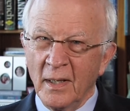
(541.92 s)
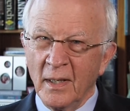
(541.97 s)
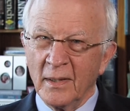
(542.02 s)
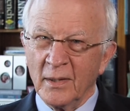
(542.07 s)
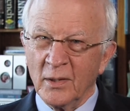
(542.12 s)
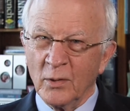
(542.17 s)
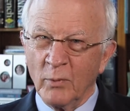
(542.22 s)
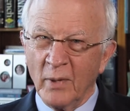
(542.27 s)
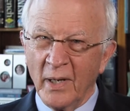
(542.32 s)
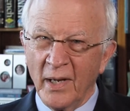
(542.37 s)

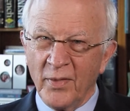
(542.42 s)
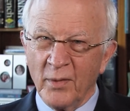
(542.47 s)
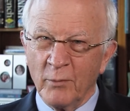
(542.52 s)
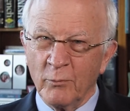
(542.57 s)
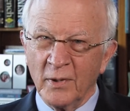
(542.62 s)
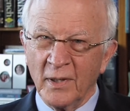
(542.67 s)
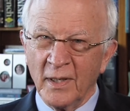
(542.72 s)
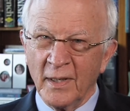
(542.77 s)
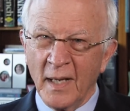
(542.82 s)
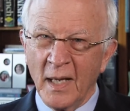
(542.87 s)
in a way that
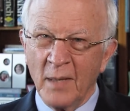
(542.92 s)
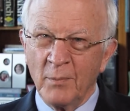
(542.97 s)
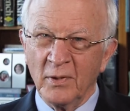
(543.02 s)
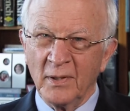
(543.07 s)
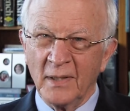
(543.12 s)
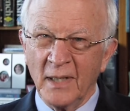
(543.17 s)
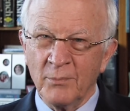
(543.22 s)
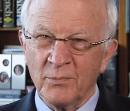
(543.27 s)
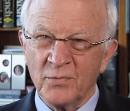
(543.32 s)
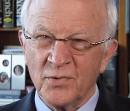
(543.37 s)
would
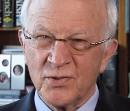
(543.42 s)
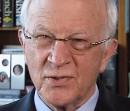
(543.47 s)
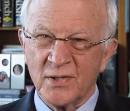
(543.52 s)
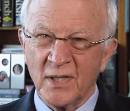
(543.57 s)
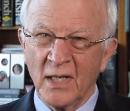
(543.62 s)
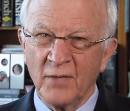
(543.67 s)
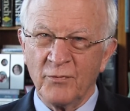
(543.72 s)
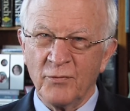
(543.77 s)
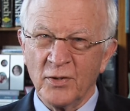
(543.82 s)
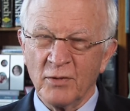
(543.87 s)
enable him to
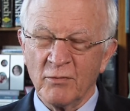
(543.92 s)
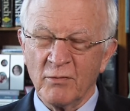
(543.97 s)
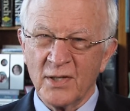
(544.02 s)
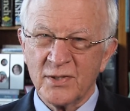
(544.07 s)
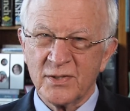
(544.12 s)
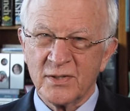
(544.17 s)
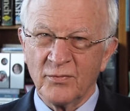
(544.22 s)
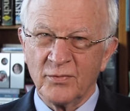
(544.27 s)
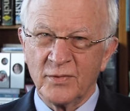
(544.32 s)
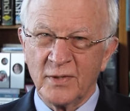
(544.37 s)
say for the
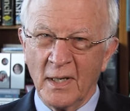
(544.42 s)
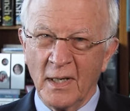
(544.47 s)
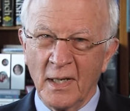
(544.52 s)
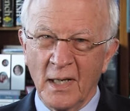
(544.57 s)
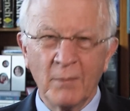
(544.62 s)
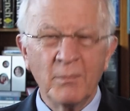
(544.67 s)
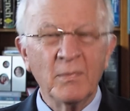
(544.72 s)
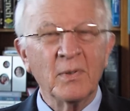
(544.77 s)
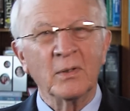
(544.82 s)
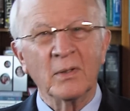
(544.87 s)
rest of time,